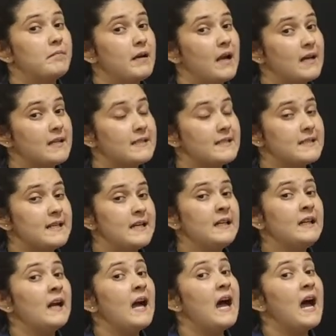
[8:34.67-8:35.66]

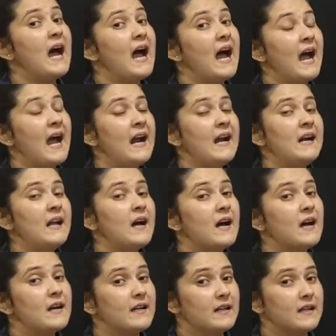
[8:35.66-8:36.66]
plastic
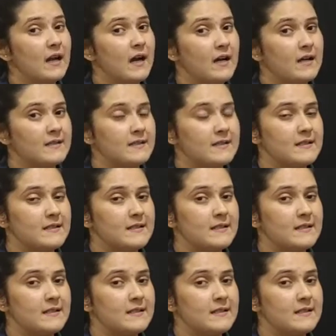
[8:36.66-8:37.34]
and glass.